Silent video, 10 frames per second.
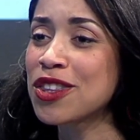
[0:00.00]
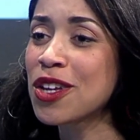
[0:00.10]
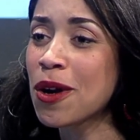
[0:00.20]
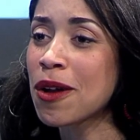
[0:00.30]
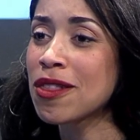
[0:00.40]

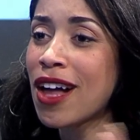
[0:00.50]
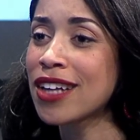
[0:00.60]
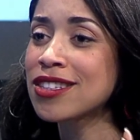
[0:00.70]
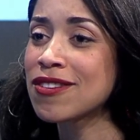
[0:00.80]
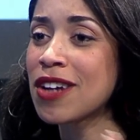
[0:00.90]
there are
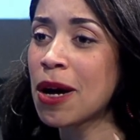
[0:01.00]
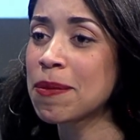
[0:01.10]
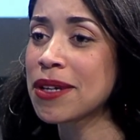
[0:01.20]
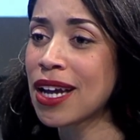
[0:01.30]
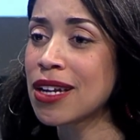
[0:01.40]
lots of
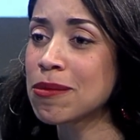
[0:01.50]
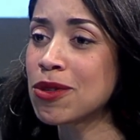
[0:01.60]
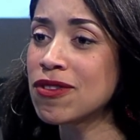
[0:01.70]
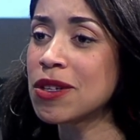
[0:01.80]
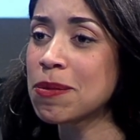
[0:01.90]
complicated
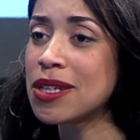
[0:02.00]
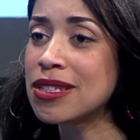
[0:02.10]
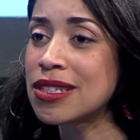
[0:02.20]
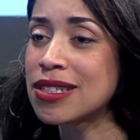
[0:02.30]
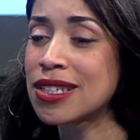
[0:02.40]
moving
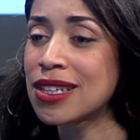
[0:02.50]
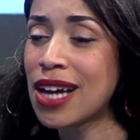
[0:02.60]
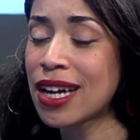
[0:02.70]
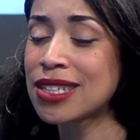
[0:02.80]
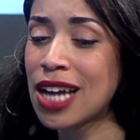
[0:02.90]
pieces. And a
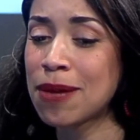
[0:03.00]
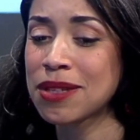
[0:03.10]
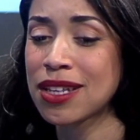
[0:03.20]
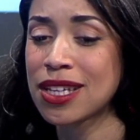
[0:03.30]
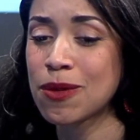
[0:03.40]
lot of times
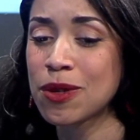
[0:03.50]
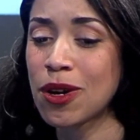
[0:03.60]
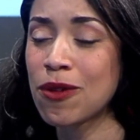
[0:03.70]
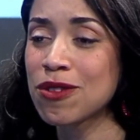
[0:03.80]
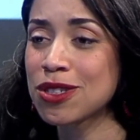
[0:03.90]
I think we
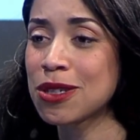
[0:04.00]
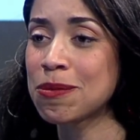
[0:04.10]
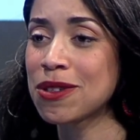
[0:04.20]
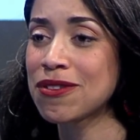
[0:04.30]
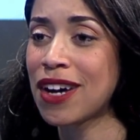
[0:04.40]

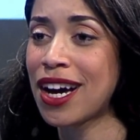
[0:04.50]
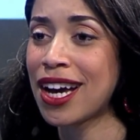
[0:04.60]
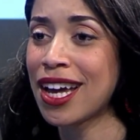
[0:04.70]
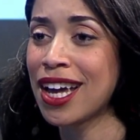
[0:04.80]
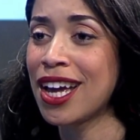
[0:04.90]

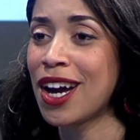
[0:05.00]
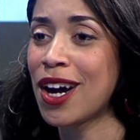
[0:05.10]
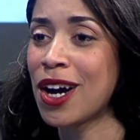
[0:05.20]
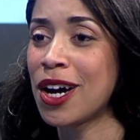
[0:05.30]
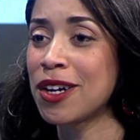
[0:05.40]
oversimplify
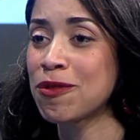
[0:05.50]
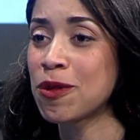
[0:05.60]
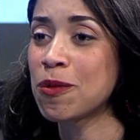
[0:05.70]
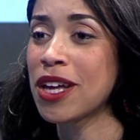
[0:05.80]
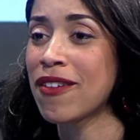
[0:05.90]

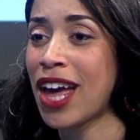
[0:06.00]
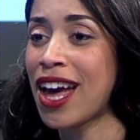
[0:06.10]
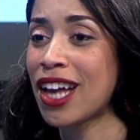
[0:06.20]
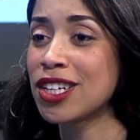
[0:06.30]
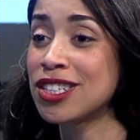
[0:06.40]
when we have
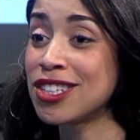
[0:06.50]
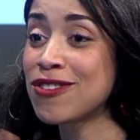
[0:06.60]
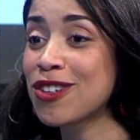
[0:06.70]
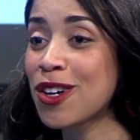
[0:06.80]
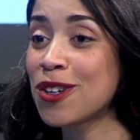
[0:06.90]
had
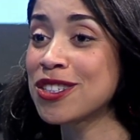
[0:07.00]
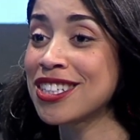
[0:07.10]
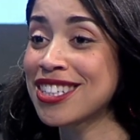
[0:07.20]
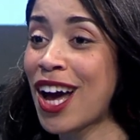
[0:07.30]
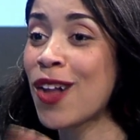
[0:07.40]

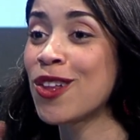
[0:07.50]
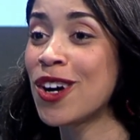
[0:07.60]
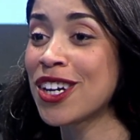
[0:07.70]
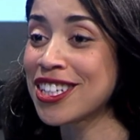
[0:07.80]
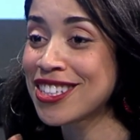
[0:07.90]
difficulties, how
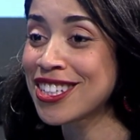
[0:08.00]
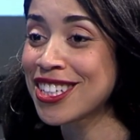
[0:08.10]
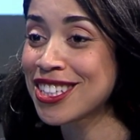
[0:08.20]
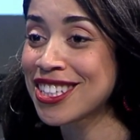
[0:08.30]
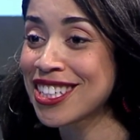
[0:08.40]
long it took
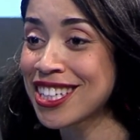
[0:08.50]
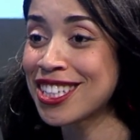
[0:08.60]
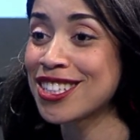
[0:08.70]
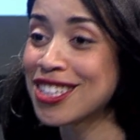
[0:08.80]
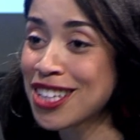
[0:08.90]
us to get
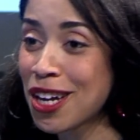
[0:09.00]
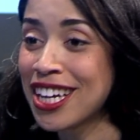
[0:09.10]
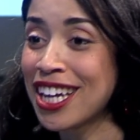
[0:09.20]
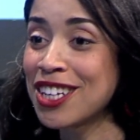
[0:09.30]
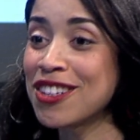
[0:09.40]
into that.
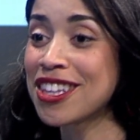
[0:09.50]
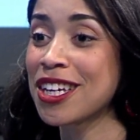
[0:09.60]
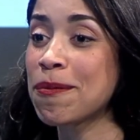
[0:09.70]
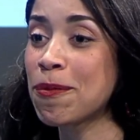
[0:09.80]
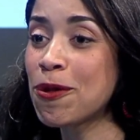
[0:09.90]
And you
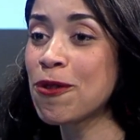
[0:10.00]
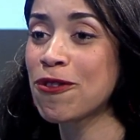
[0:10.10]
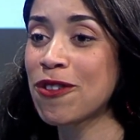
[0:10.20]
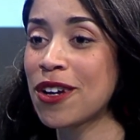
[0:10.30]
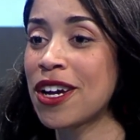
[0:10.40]
think, poof,